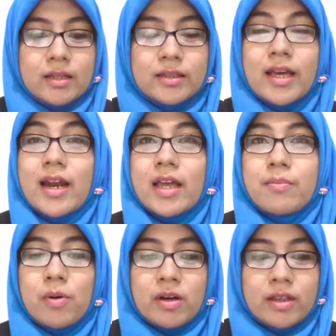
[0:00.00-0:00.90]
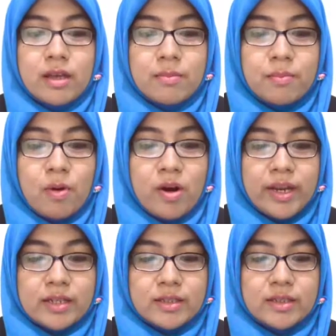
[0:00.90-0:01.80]
there are important
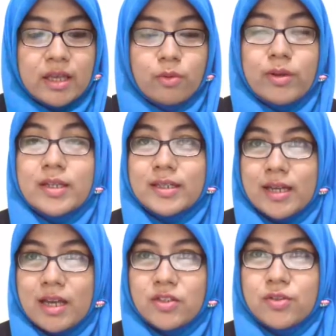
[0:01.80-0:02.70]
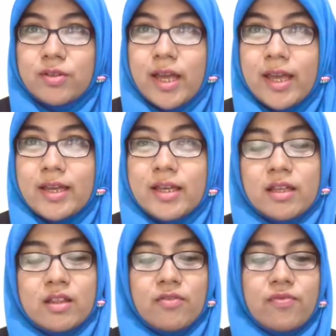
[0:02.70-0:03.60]
points that we discussed today.
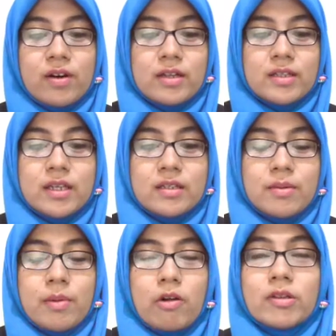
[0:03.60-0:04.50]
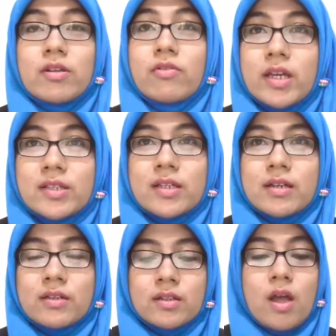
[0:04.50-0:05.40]
The first is about the
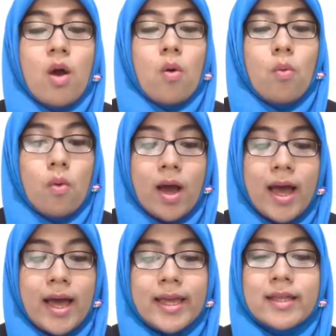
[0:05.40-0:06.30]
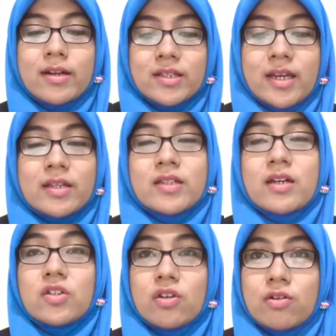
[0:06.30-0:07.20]
reasons why researcher
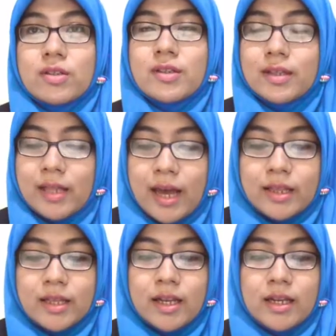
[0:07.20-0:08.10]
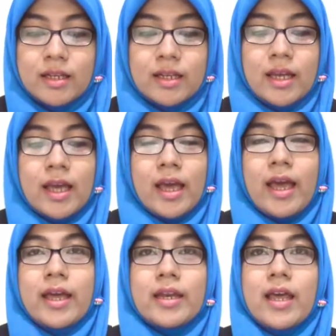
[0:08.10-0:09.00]
chose the title,
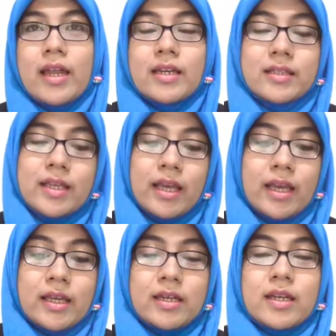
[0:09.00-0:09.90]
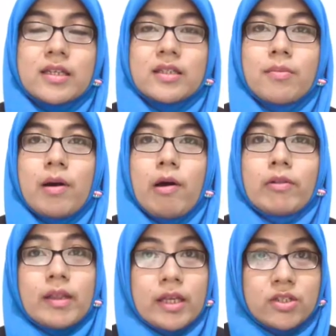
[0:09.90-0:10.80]
and then the second is
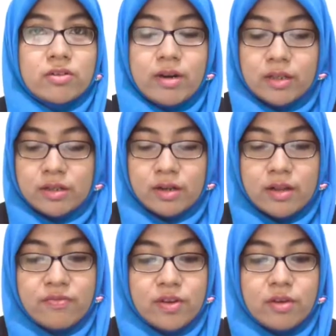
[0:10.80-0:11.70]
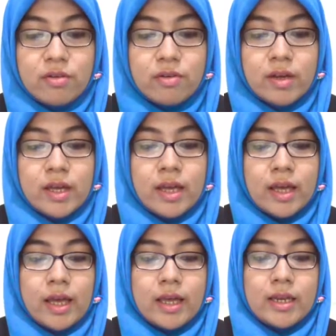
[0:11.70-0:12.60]
about literature review,
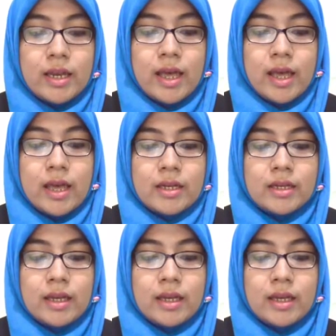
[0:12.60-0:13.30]
and then